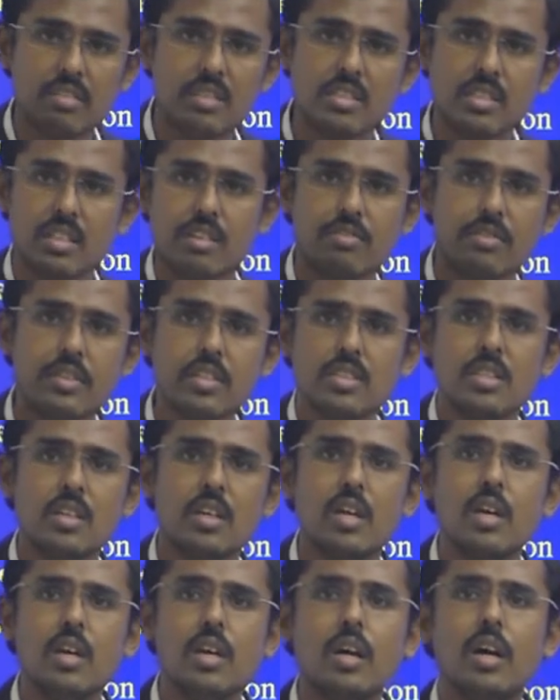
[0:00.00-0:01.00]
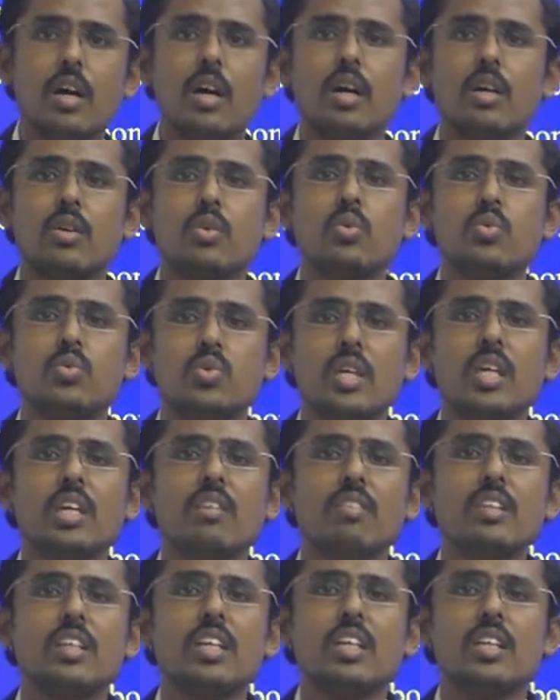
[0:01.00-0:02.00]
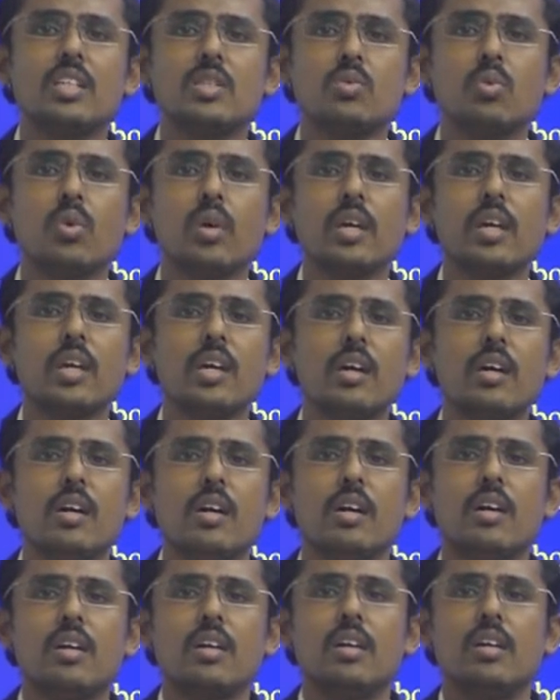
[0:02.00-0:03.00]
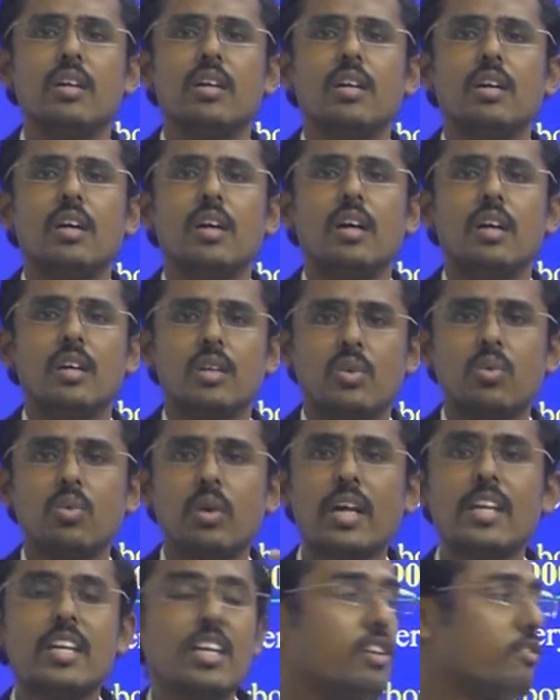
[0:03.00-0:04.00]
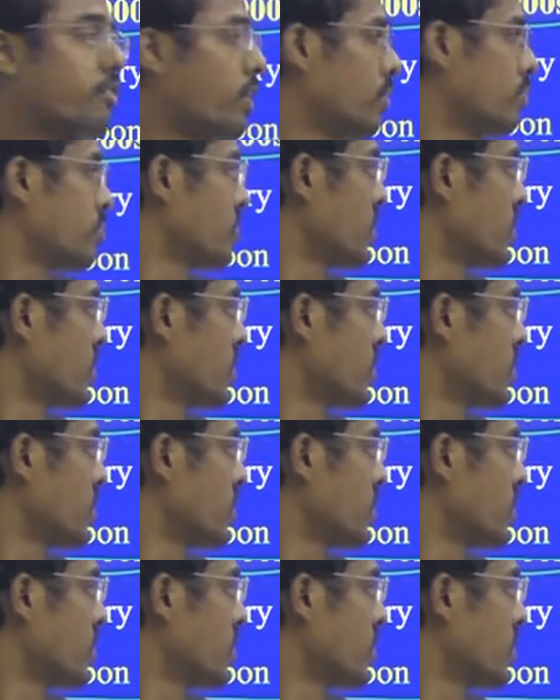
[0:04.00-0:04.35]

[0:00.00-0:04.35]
the surface to check whether it is okay or to identify.